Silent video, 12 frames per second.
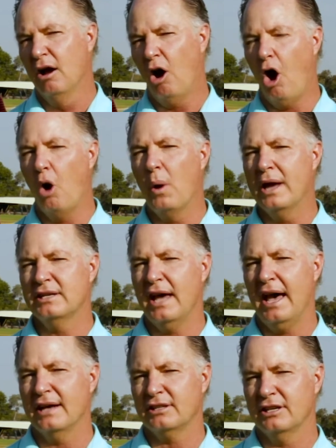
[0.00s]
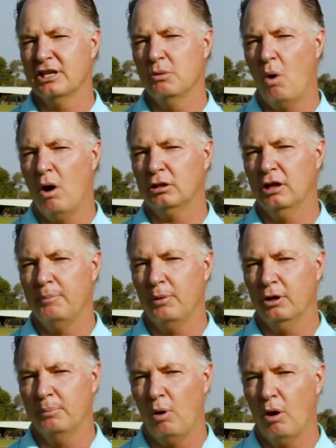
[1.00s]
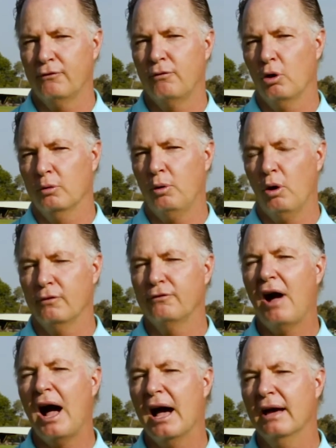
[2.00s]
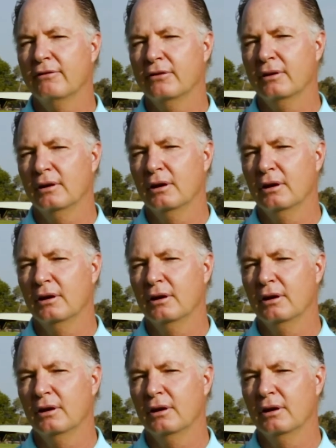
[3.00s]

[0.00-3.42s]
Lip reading: always asked as he walked up on a par 4 or par 5